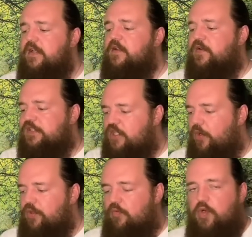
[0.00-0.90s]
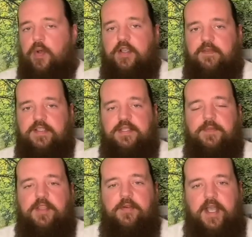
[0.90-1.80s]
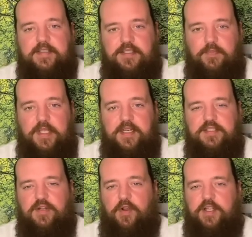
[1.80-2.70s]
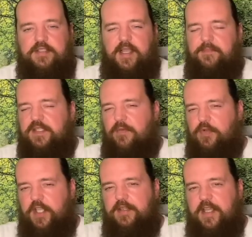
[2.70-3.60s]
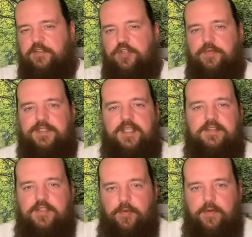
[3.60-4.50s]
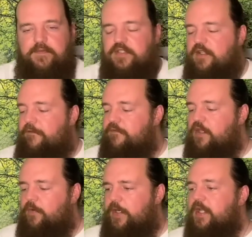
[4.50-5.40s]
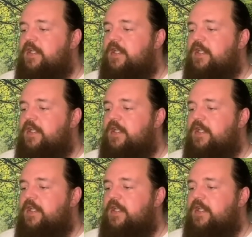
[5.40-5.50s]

Let's go through. I'll give you some of the classical meanings and archetypes, and we'll get that juicy, intuitive stuff flowing.